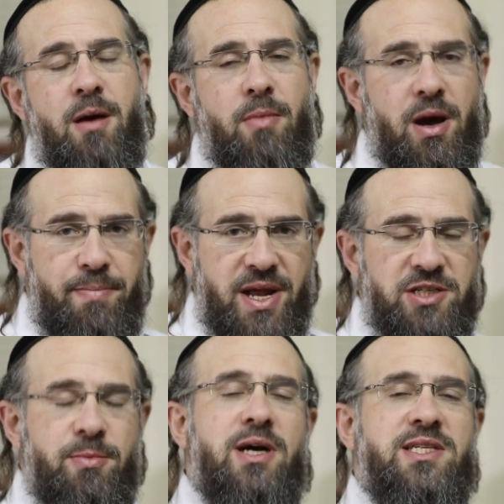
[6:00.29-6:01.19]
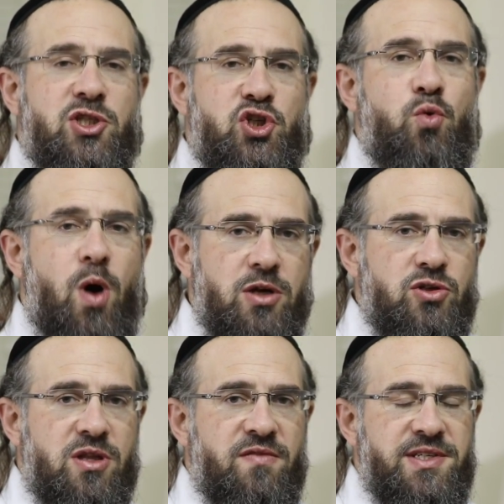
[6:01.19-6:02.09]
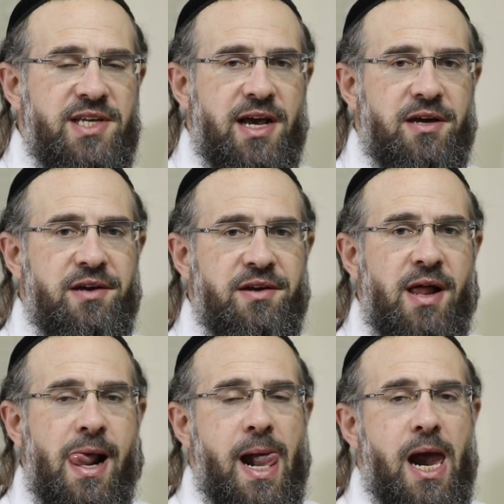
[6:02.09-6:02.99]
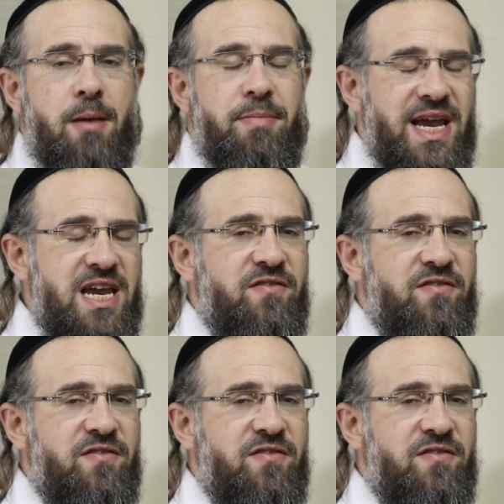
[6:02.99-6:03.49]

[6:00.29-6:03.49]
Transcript: My benchmark is a 200th of a second, but